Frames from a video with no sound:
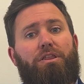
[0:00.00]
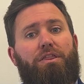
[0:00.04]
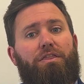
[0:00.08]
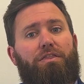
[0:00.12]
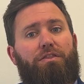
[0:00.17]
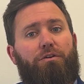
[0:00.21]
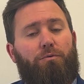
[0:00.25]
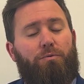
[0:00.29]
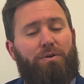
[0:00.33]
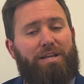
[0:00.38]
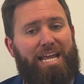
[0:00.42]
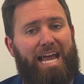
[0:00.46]

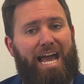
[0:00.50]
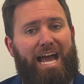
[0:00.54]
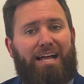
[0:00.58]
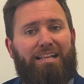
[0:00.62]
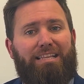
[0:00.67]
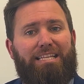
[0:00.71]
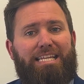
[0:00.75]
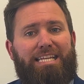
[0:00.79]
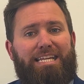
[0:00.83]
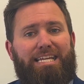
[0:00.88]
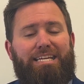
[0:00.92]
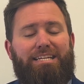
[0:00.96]
The
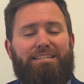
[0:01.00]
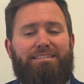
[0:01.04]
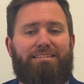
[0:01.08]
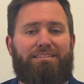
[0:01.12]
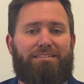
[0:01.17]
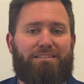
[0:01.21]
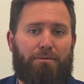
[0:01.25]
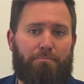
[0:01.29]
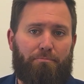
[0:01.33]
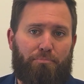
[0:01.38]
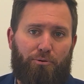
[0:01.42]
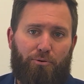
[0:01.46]
reality is
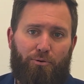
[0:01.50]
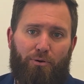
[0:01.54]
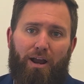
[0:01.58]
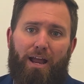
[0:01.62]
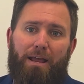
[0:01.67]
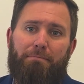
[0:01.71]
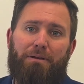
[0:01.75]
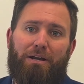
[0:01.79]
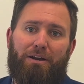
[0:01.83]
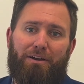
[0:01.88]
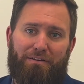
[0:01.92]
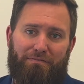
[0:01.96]
the
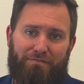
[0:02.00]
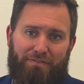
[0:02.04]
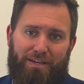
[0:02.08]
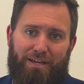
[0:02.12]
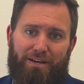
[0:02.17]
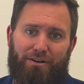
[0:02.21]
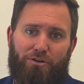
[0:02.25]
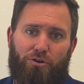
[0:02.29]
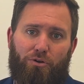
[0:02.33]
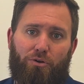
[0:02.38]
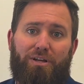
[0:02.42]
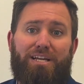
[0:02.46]
primary
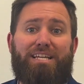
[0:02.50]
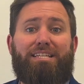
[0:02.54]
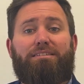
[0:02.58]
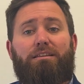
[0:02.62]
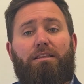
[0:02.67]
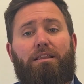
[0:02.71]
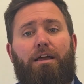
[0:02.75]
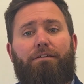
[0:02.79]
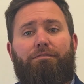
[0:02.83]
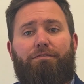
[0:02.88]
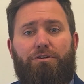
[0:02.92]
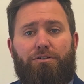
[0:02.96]
vehicle is a
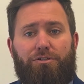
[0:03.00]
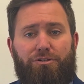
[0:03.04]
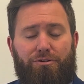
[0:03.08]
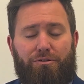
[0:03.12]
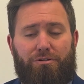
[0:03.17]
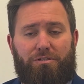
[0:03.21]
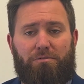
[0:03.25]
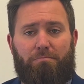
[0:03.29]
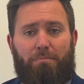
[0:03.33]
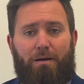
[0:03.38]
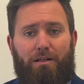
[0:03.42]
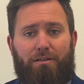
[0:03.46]
life
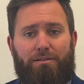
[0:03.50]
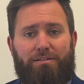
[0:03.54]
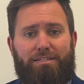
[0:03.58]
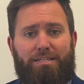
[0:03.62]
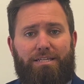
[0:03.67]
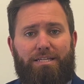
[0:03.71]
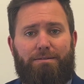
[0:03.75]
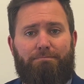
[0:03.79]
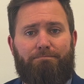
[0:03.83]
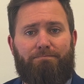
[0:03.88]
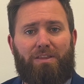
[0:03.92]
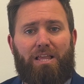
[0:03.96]
insurance
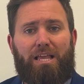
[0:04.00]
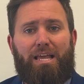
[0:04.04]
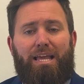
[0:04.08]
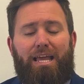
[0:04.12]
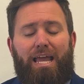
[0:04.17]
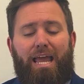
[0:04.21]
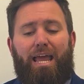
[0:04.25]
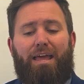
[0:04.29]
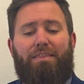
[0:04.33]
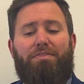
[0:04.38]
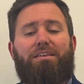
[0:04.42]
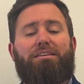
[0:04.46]
policy,
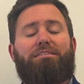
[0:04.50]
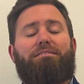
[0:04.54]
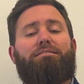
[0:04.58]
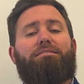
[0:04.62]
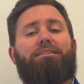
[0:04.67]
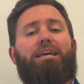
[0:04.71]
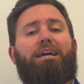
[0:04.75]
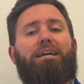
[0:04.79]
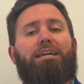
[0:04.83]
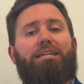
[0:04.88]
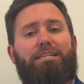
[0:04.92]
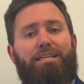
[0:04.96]
and the
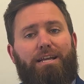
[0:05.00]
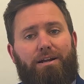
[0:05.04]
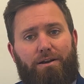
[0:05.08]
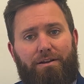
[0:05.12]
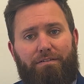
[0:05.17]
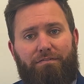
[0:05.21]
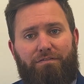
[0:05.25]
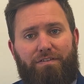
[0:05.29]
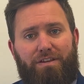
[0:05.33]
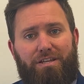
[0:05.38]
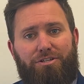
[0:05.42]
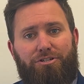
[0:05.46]
secondary
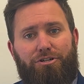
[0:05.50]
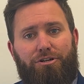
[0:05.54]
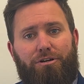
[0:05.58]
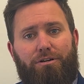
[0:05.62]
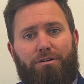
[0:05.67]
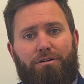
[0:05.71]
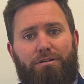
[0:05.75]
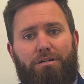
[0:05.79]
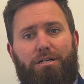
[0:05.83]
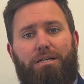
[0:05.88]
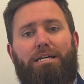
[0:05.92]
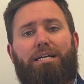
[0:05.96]

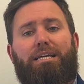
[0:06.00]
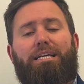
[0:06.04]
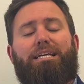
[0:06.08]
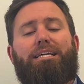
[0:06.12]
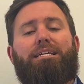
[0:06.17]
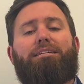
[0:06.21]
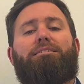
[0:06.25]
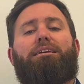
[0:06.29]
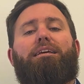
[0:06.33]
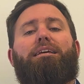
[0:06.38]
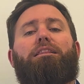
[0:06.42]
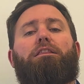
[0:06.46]
feature
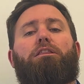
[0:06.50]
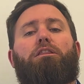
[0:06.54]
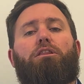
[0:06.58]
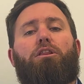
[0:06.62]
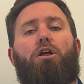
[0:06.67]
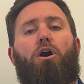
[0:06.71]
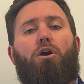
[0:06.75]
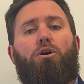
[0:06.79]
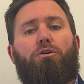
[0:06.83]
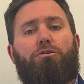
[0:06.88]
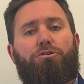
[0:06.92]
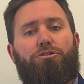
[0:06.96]
is a
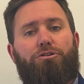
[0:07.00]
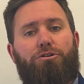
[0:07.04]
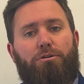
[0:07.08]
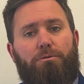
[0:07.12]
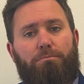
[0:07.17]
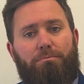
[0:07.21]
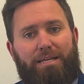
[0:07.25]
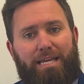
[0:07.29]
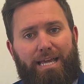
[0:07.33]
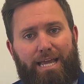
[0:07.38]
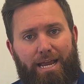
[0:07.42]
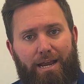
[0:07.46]

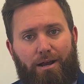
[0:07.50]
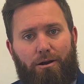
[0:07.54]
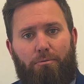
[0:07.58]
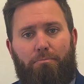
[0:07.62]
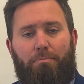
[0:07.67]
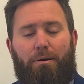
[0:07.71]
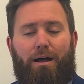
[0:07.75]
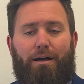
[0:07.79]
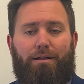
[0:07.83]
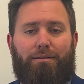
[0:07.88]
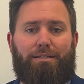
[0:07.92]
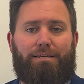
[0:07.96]
long-term care
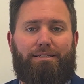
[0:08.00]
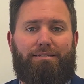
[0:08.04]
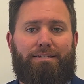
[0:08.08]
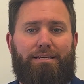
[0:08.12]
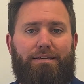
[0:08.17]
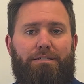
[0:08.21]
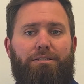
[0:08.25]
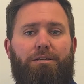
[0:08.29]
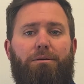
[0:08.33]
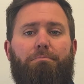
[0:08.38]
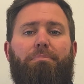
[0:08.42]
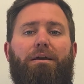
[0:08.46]
policy
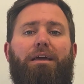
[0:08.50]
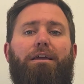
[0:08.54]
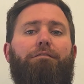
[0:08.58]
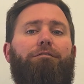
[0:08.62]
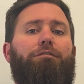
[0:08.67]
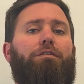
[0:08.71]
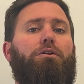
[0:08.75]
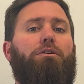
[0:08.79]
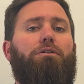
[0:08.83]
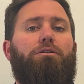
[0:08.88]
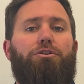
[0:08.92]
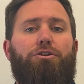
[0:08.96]
to pay
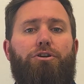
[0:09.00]
for